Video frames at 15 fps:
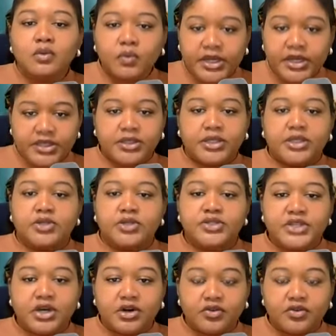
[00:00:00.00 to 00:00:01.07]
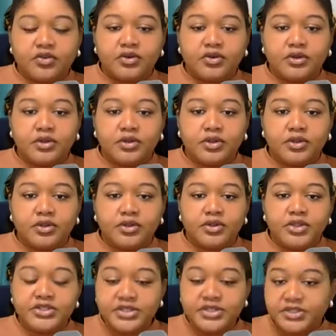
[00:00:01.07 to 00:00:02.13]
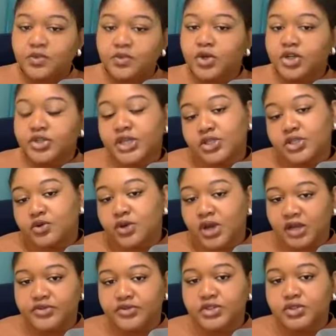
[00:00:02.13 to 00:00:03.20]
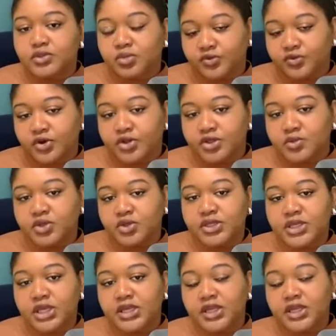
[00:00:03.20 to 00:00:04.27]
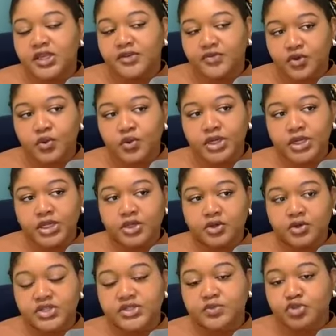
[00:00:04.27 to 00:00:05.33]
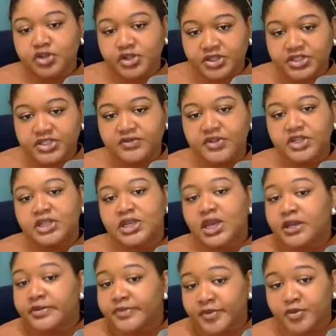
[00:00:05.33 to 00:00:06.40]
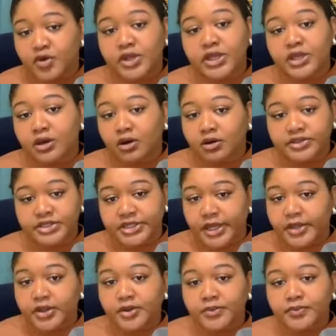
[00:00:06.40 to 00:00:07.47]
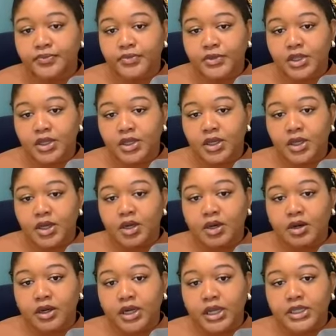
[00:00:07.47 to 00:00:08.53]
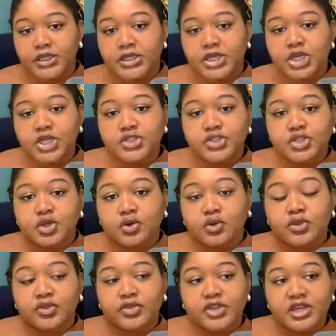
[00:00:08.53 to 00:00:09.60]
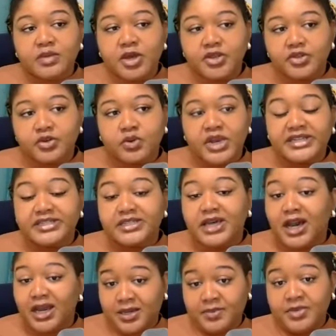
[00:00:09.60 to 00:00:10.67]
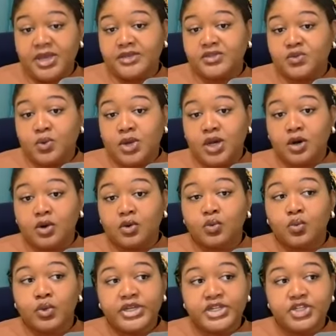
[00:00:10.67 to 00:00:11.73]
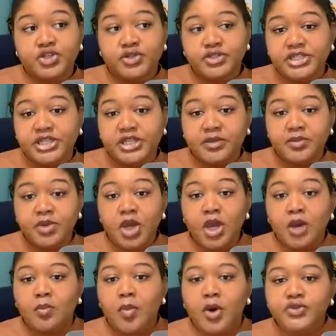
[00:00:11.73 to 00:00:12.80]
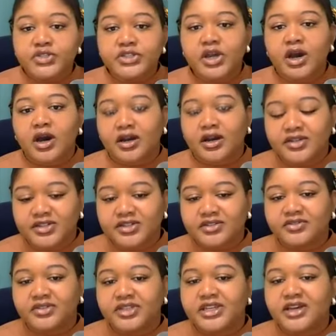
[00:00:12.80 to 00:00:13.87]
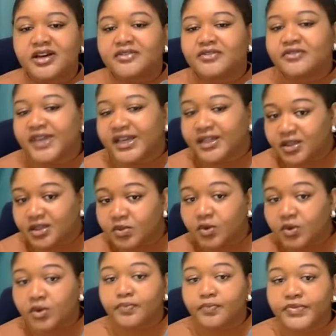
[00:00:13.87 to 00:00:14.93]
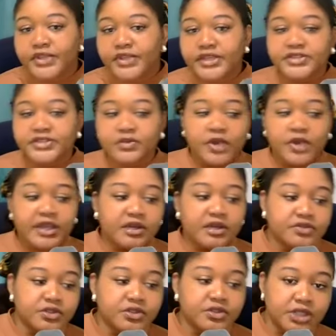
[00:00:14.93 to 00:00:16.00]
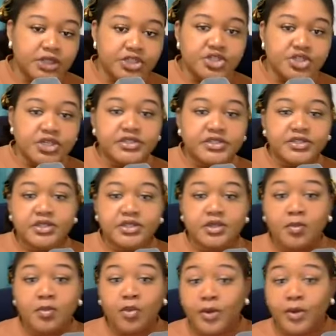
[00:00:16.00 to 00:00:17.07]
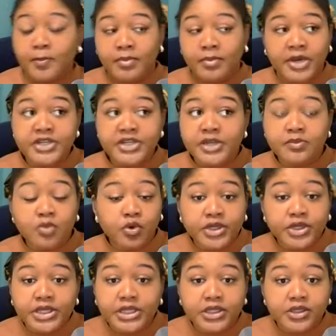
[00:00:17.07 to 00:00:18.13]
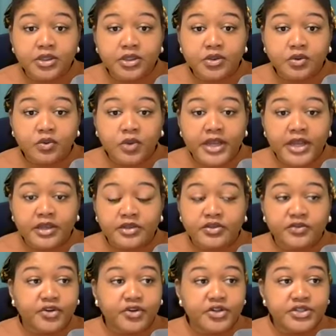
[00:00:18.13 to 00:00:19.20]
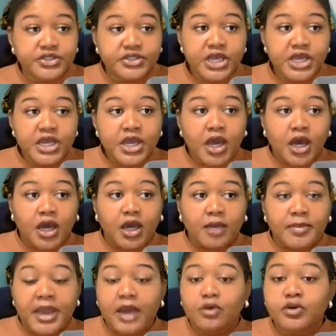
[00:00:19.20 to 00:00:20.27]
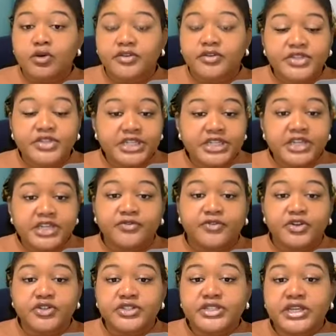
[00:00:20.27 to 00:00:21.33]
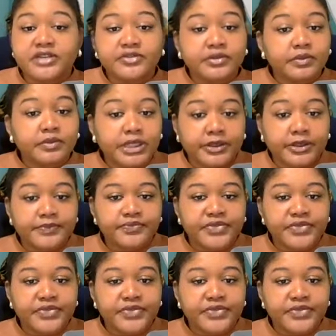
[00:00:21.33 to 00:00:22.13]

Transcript: Regulate yourself. This is the work that you have to do before communicating if you want to increase productivity and memory altogether. All right. So think about the right time as well. When is your team most cognitively available? Is it right after lunch? Is it Monday morning, right? The first hour of the day, first day of the week?